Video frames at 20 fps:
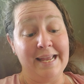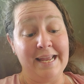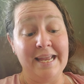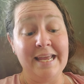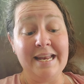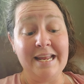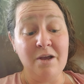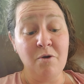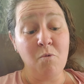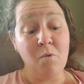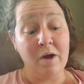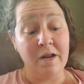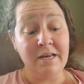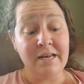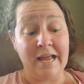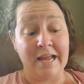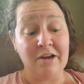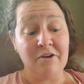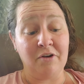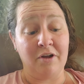Eating 1
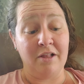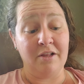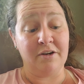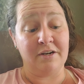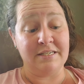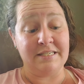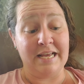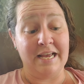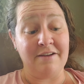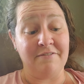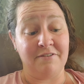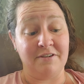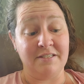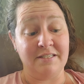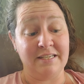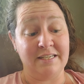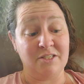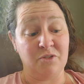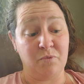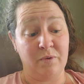night crawler a day for
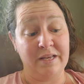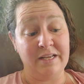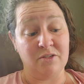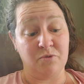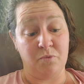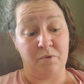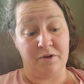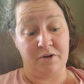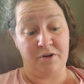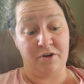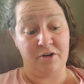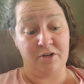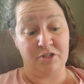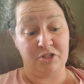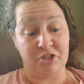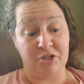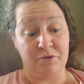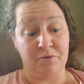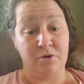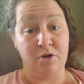6 weeks wouldn't
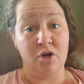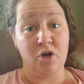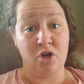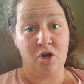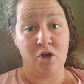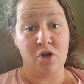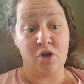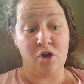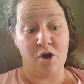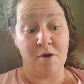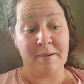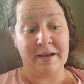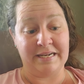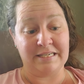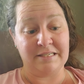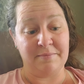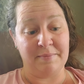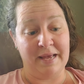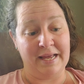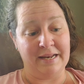hurt you. Go back
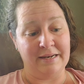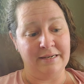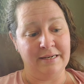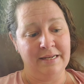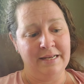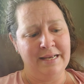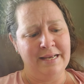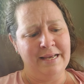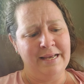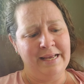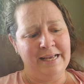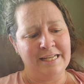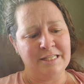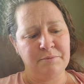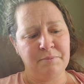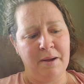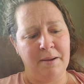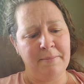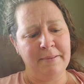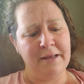to bed. It's
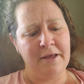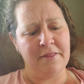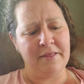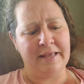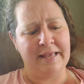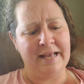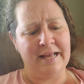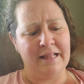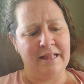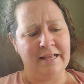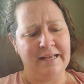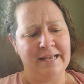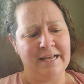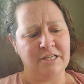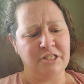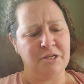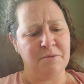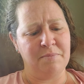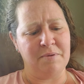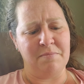probably all the
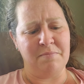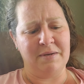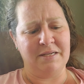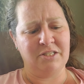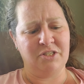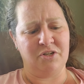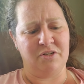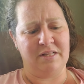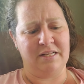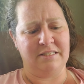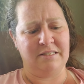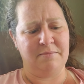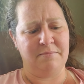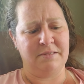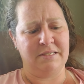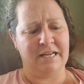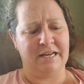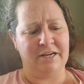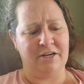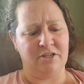ketchup and mustard that's
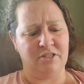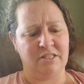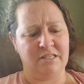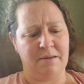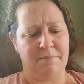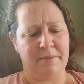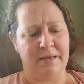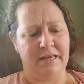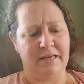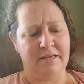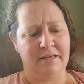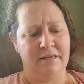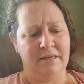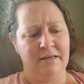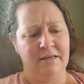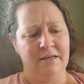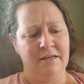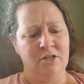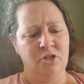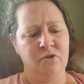upsetting your stomach.
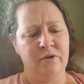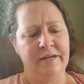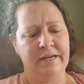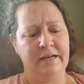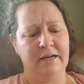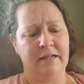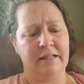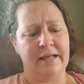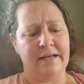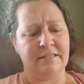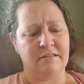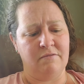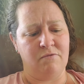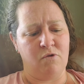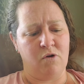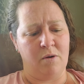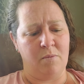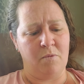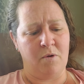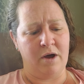Drink a glass of
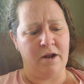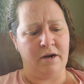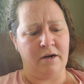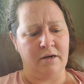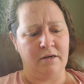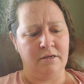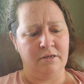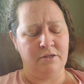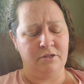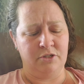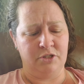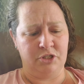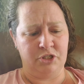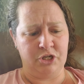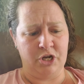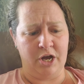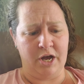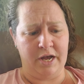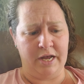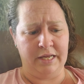warm water.
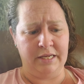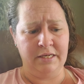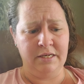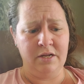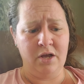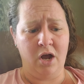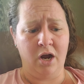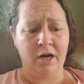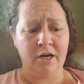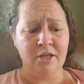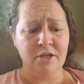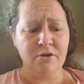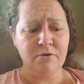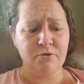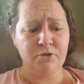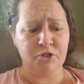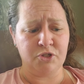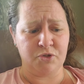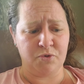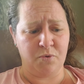John, are you
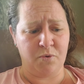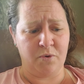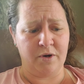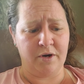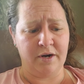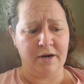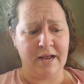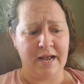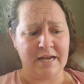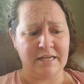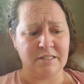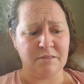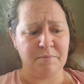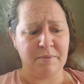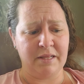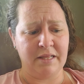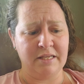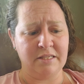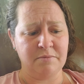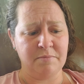sure? Asked
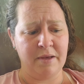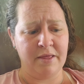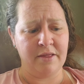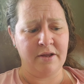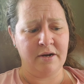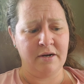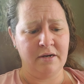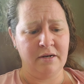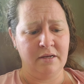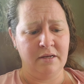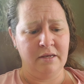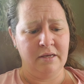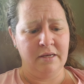Billy's mother.